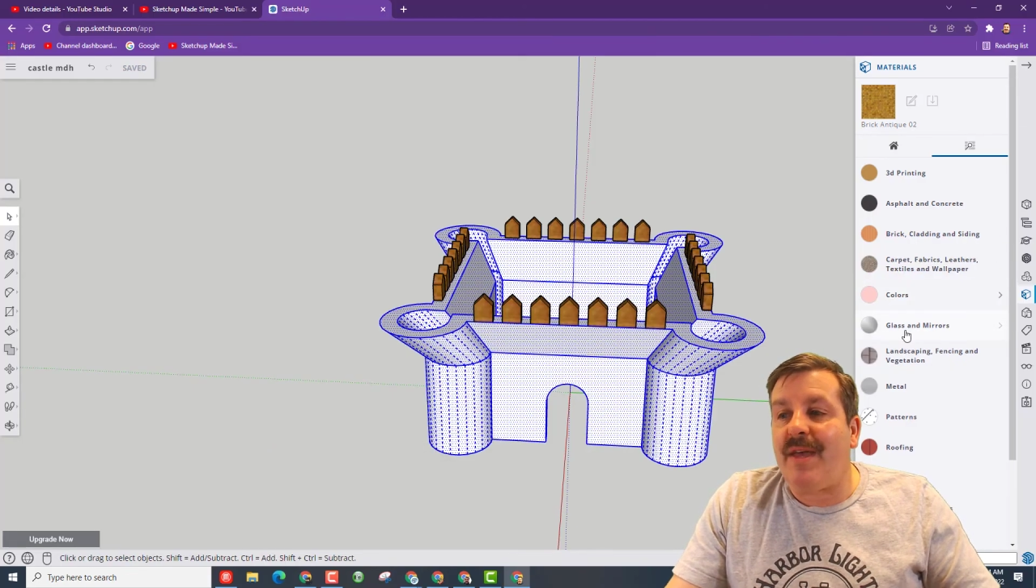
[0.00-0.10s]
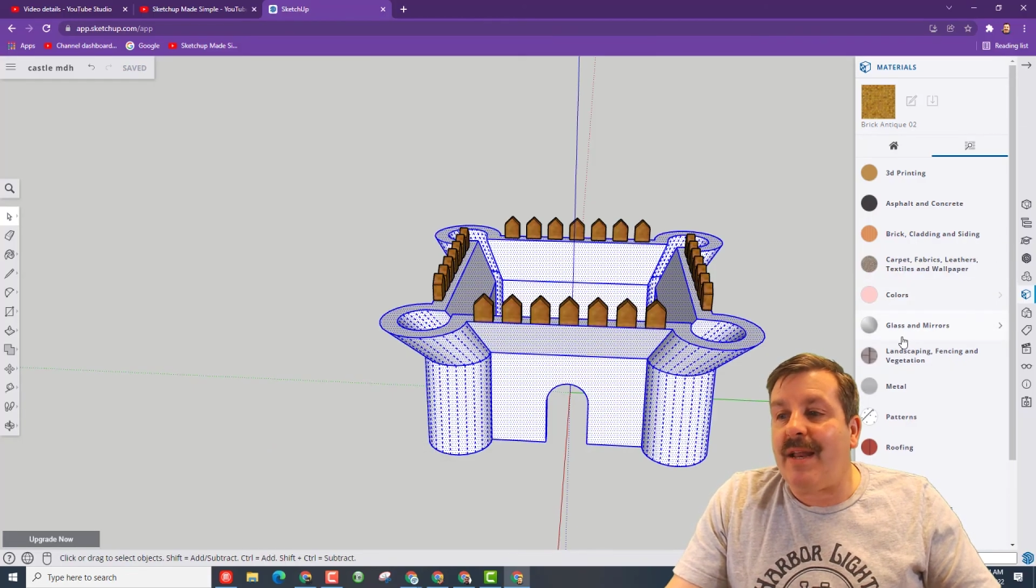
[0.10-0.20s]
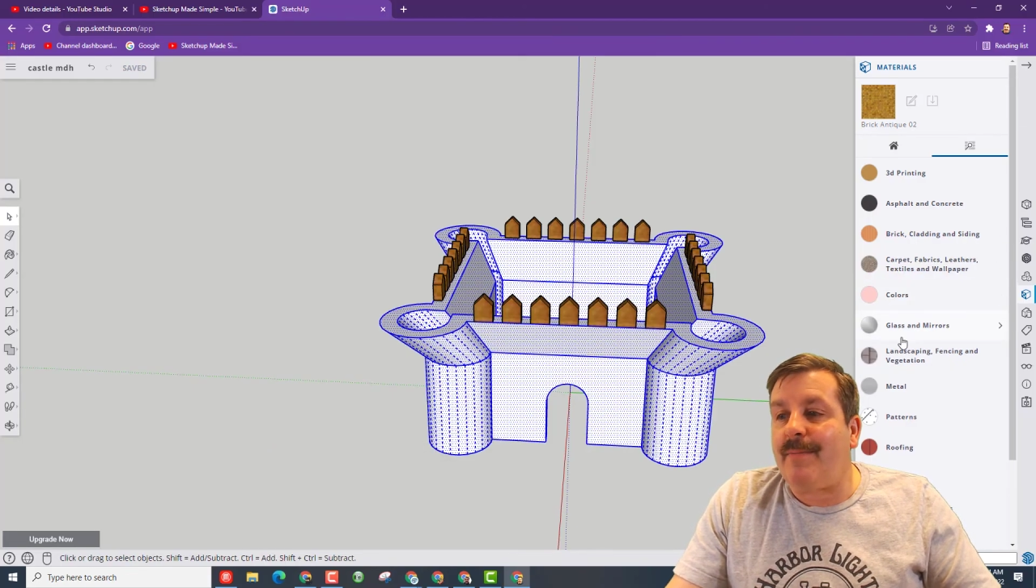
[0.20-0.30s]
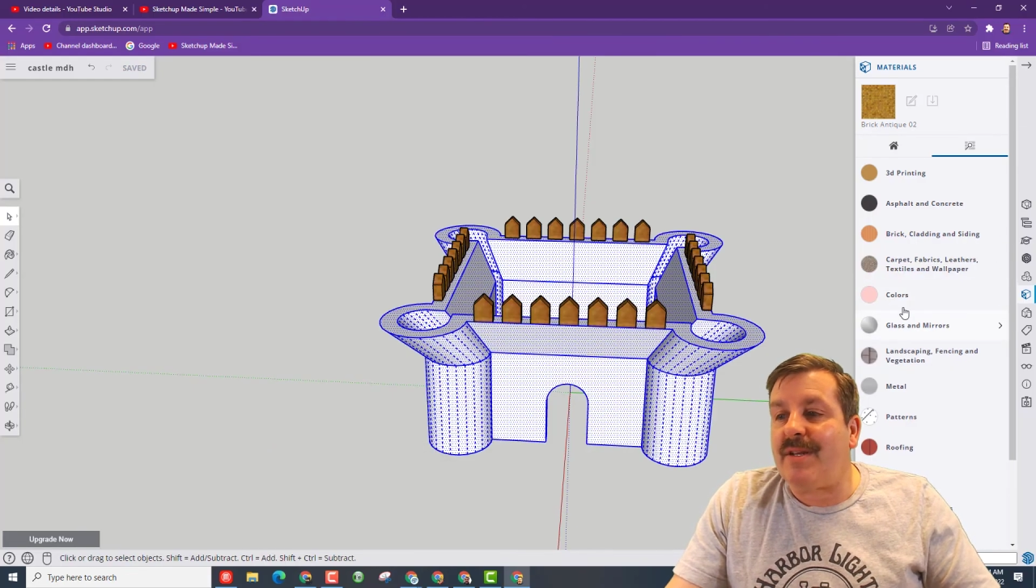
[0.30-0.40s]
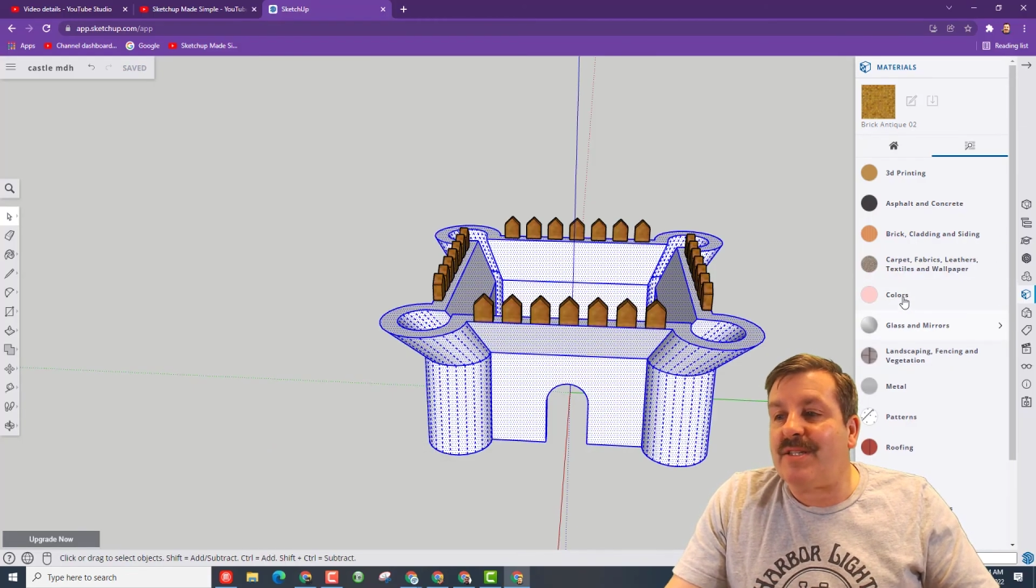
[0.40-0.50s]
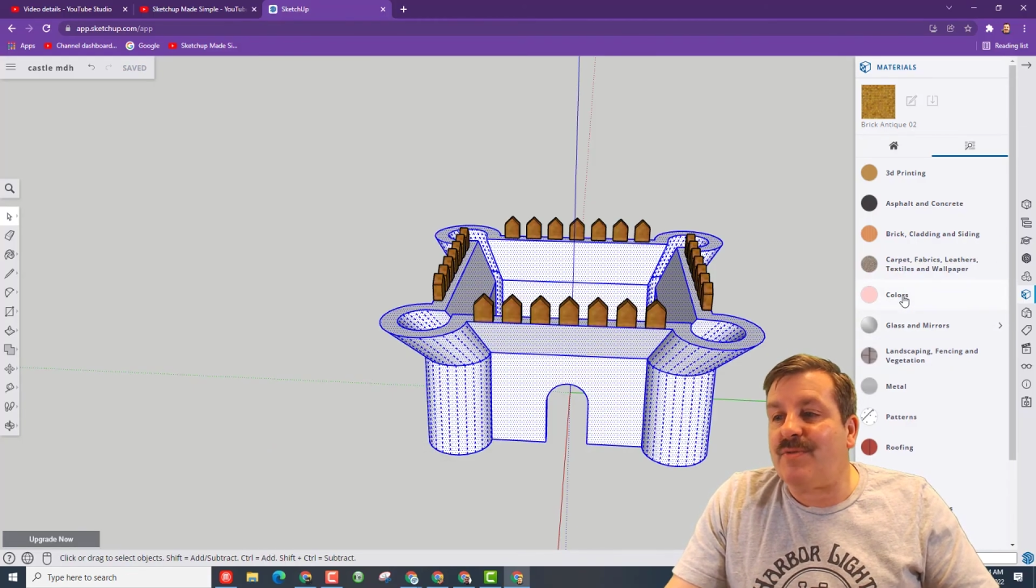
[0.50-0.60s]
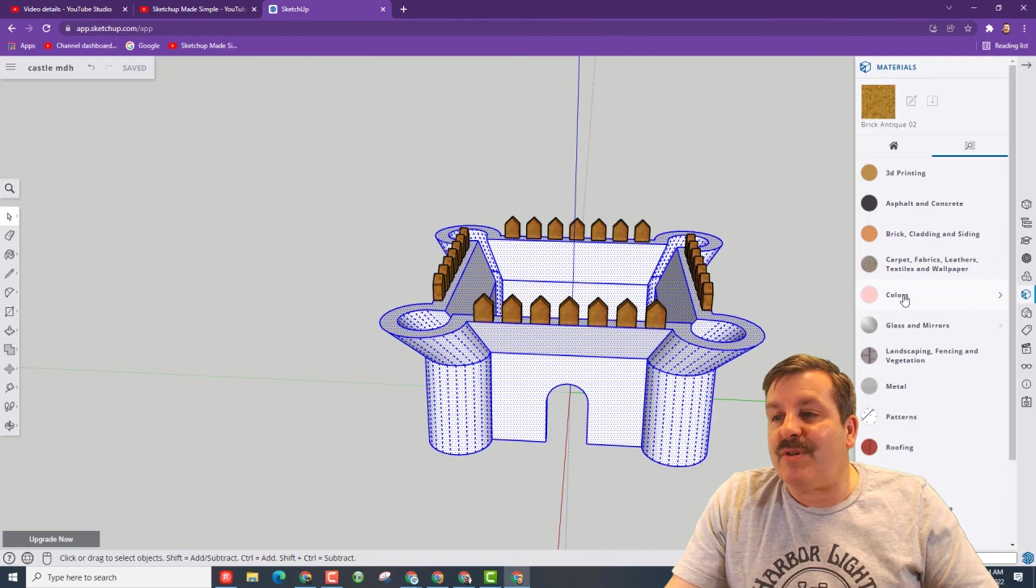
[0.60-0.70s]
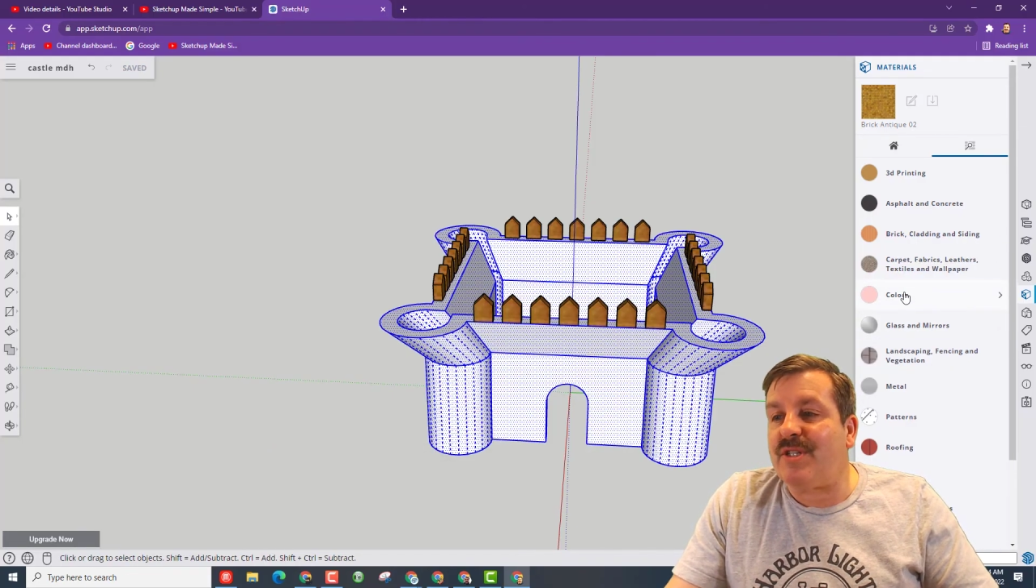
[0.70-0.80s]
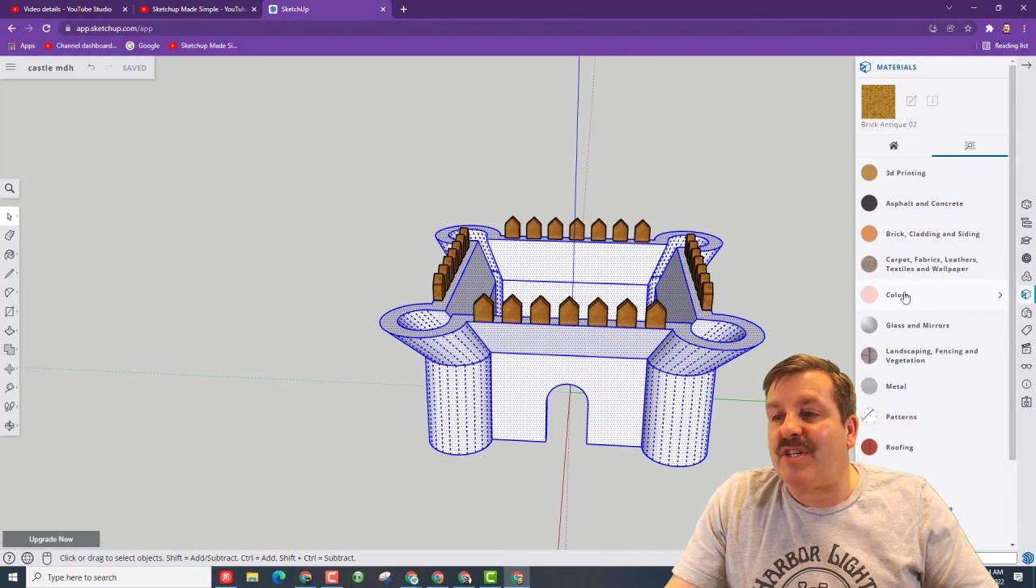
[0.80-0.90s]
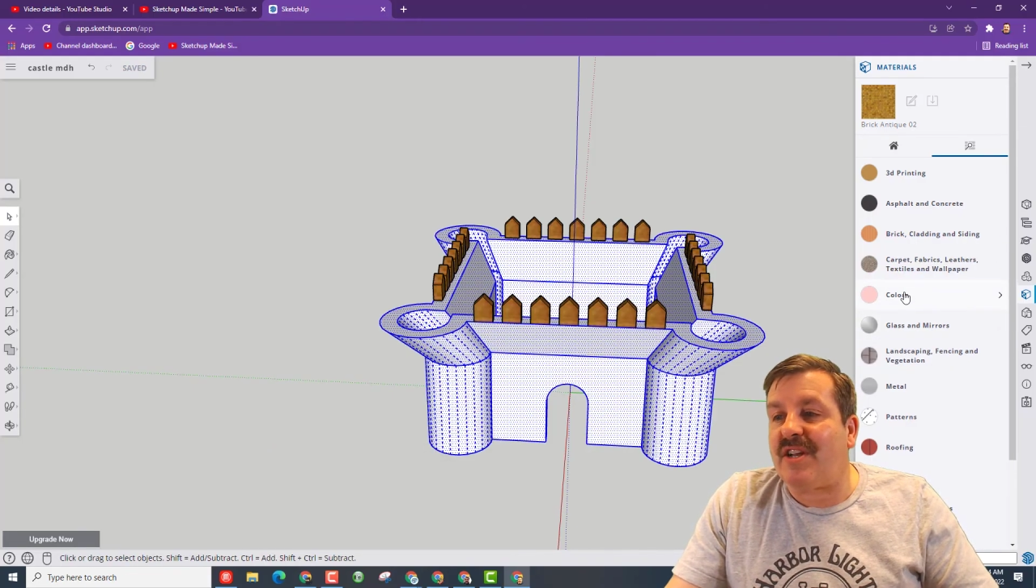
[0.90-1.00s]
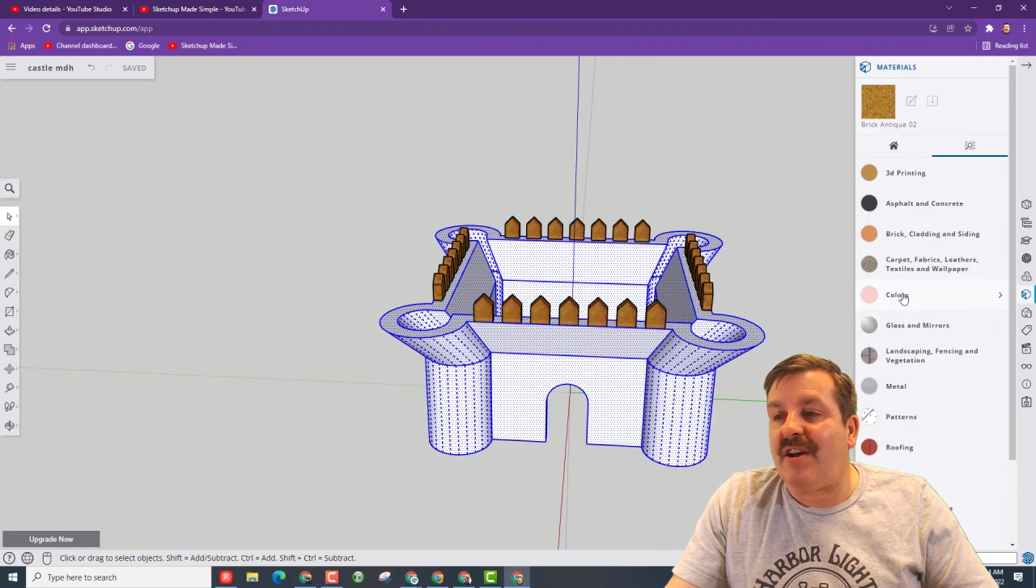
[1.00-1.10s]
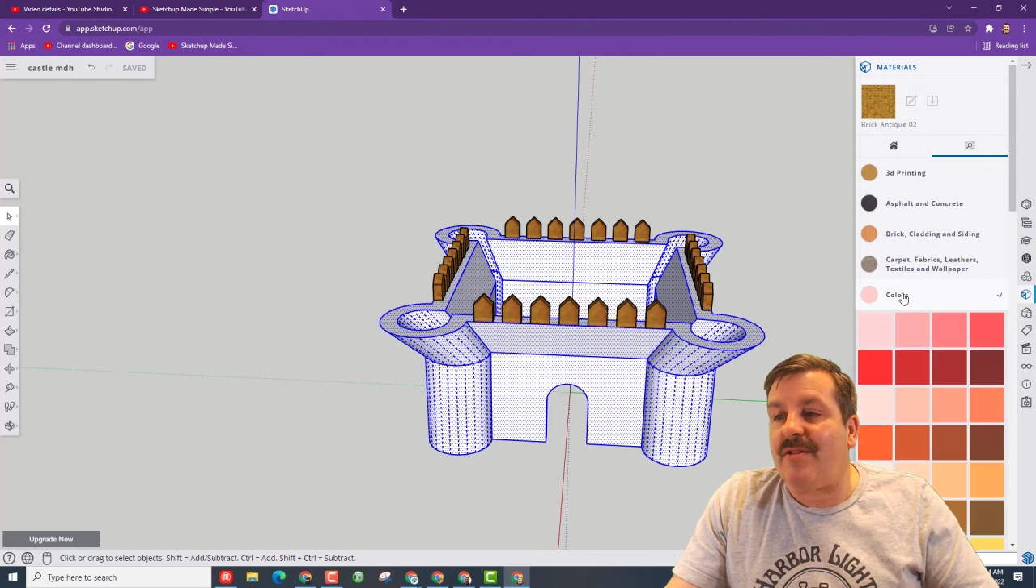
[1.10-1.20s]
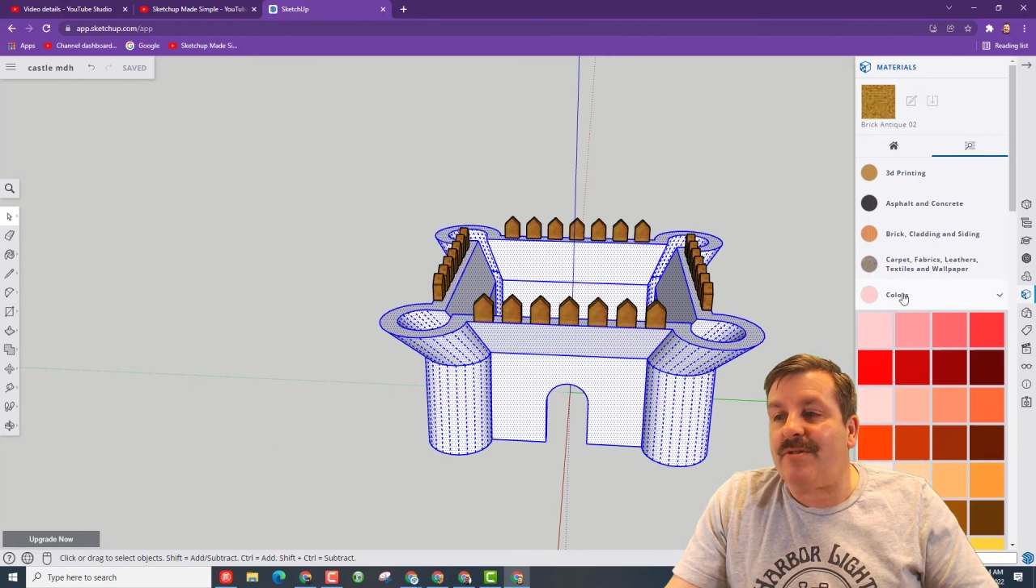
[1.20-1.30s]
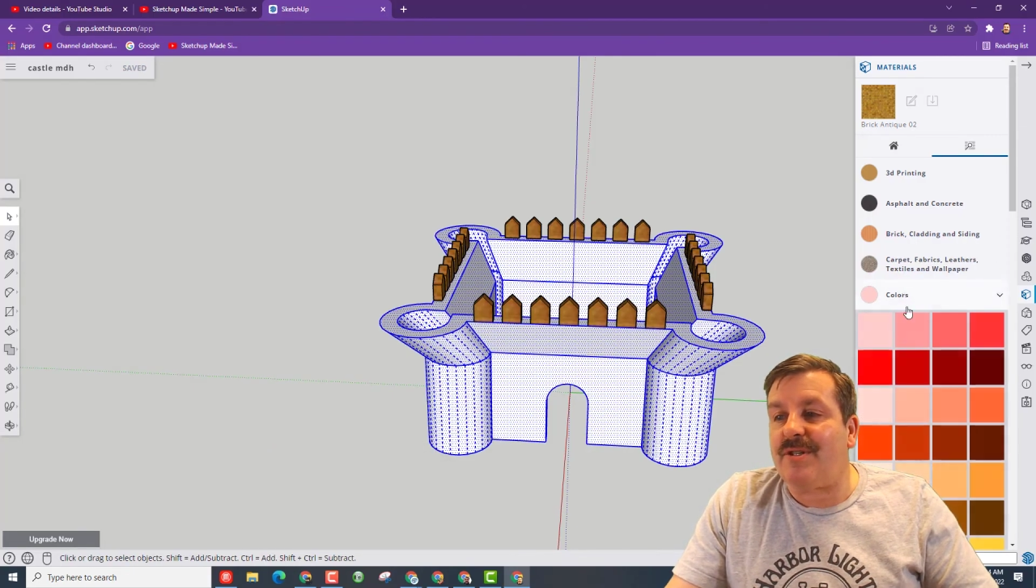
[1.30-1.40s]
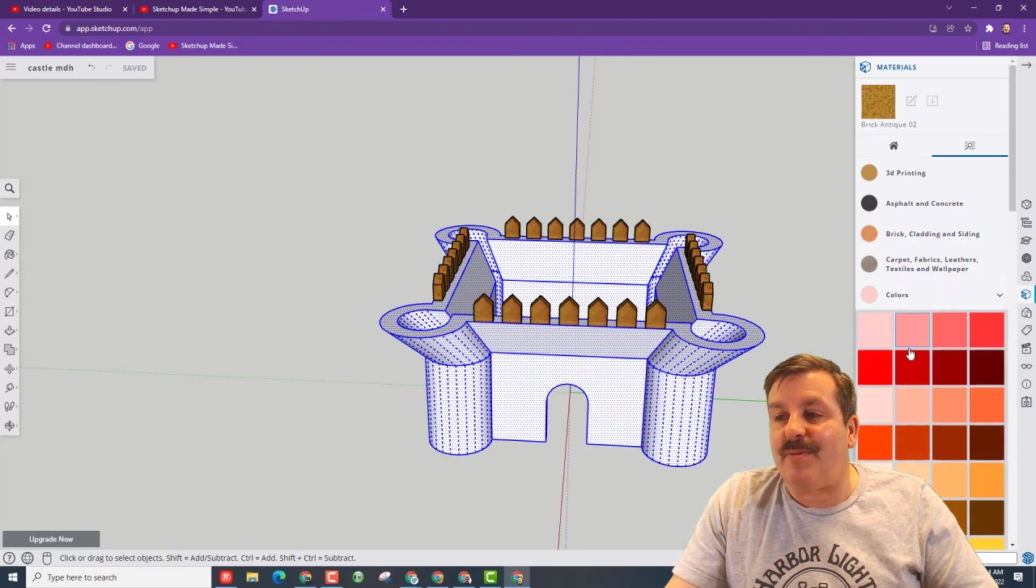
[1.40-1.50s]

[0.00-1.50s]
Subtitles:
and I'm gonna switch to colors